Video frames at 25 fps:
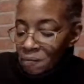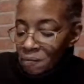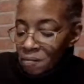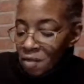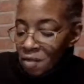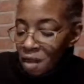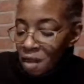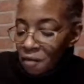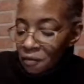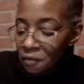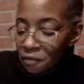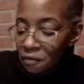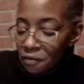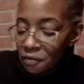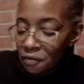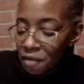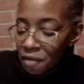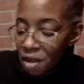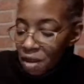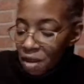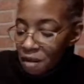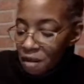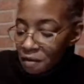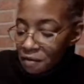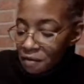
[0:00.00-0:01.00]

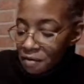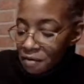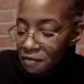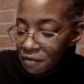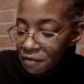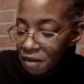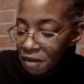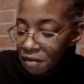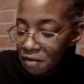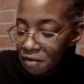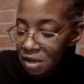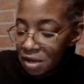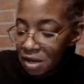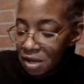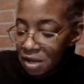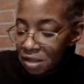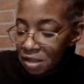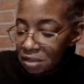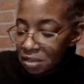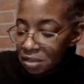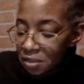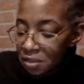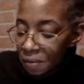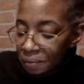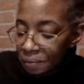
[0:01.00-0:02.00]
Very, very
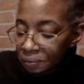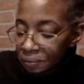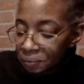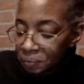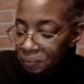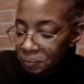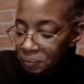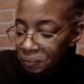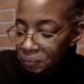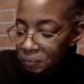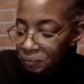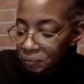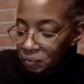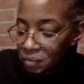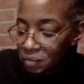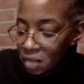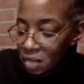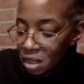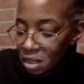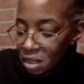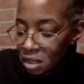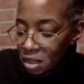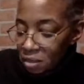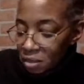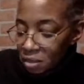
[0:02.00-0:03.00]
nice. I
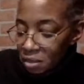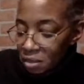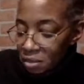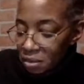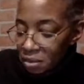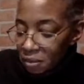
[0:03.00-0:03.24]
like this.